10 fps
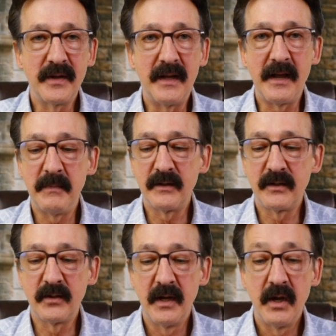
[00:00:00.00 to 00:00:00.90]

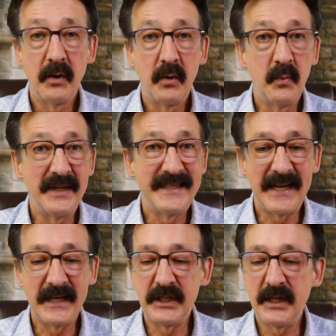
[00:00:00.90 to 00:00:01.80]
alignments,
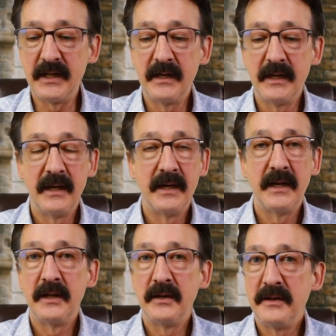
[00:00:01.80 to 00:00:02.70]
recession,
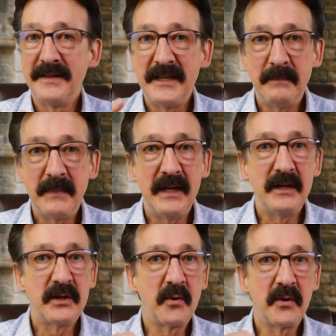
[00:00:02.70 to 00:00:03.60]

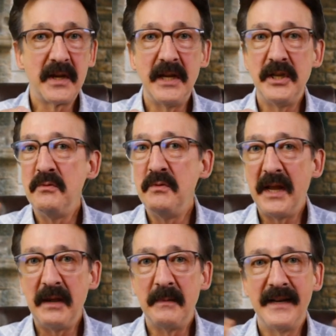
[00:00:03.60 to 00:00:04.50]
tipping, torquing, you
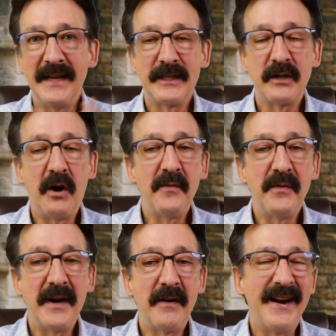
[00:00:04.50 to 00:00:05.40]
name it. It's all
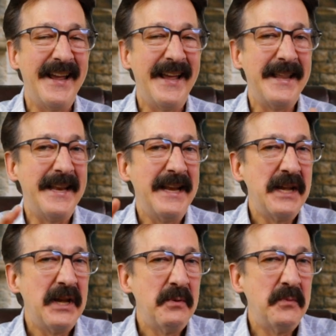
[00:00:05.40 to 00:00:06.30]
there. And
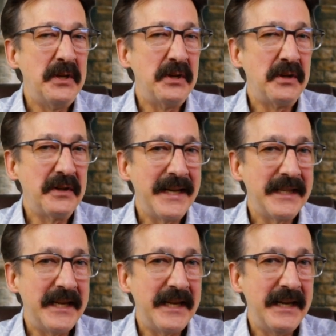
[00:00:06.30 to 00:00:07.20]
when you look
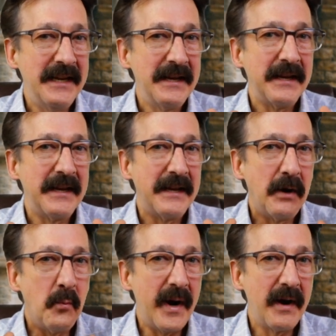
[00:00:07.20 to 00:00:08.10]
at the
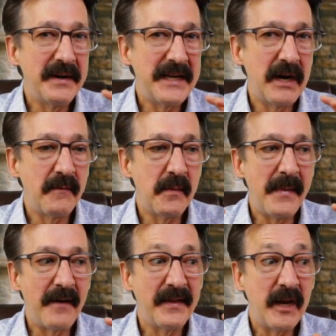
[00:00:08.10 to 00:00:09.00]
wear and tear of a
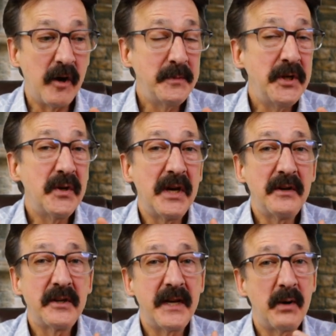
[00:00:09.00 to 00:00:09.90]
mouth, it helps you to
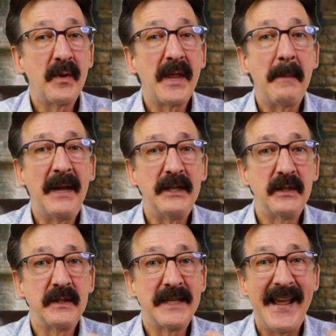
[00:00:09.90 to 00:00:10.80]
understand where that
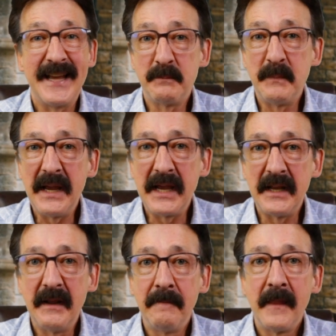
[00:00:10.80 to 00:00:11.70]
patient has
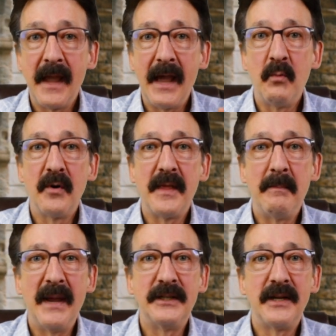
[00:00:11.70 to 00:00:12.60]
been and where that
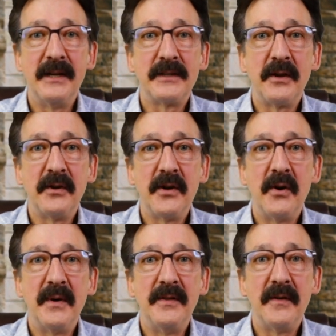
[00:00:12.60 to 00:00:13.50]
patient is going to go in